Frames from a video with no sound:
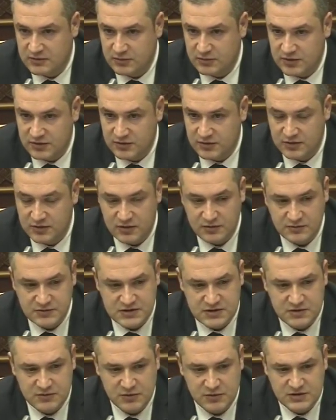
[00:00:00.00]
in
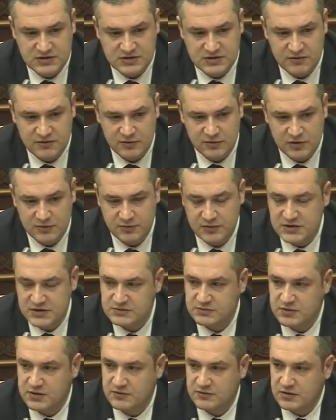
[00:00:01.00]
regard to the
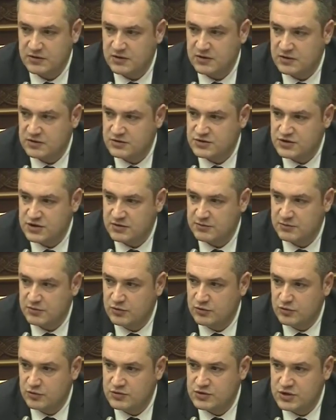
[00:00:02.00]
Russian currency,
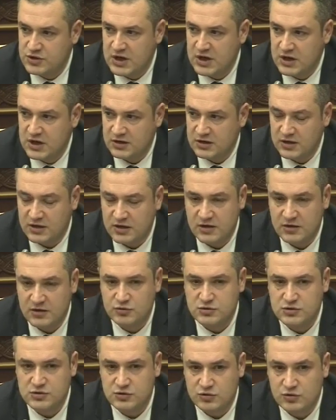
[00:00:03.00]
Russian
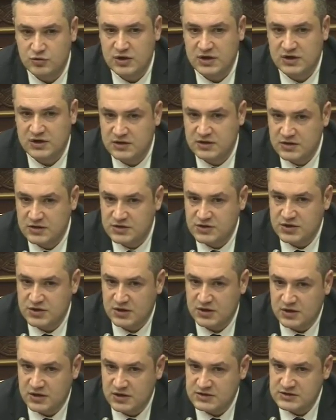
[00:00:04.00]
Federation has made very
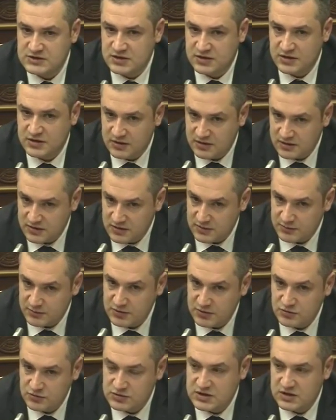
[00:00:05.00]
serious interventions.
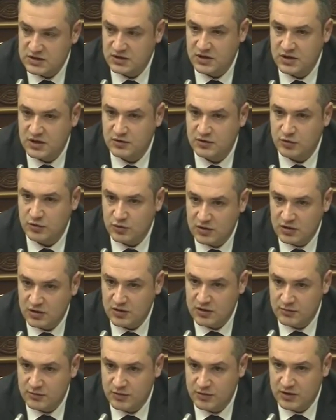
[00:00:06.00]
What's the size of
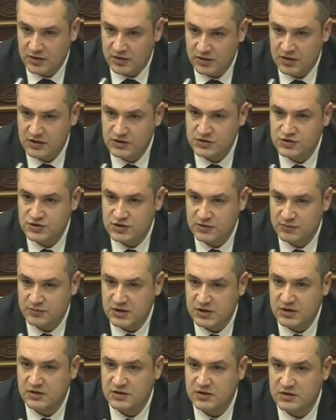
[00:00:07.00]
interventions from the
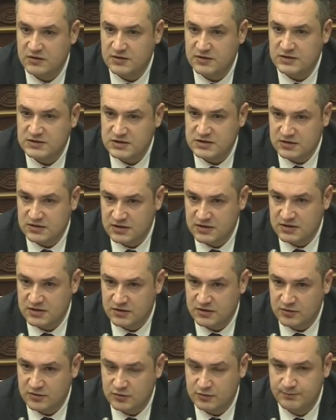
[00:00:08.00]
Armenian Central Bank?
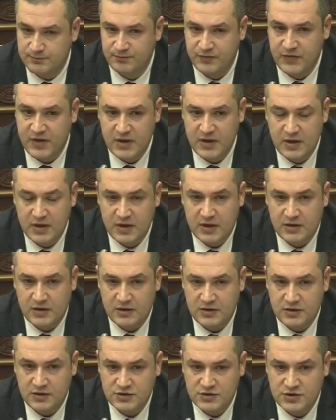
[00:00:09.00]
Do you know
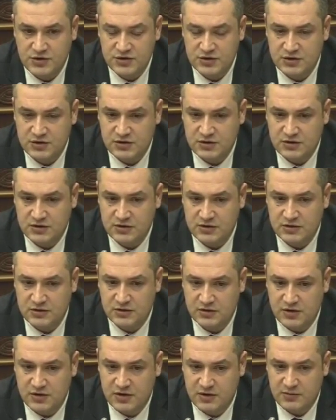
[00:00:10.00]
that? To
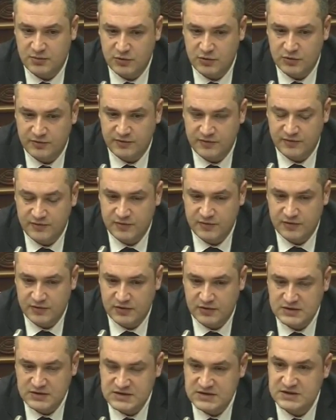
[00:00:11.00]
what extent
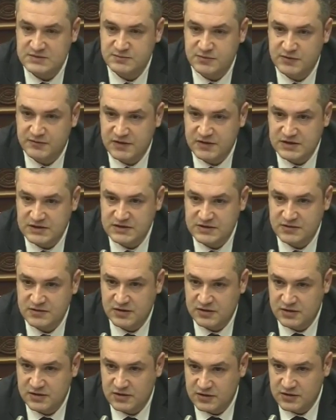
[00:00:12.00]
or
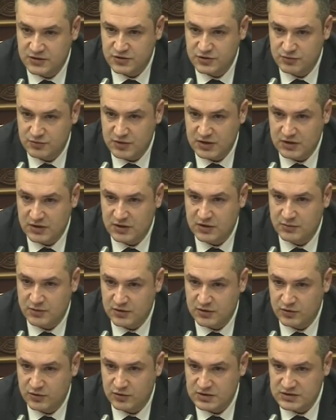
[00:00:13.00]

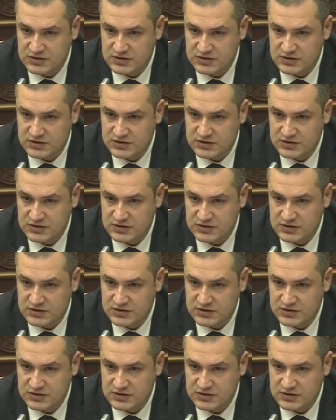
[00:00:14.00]
how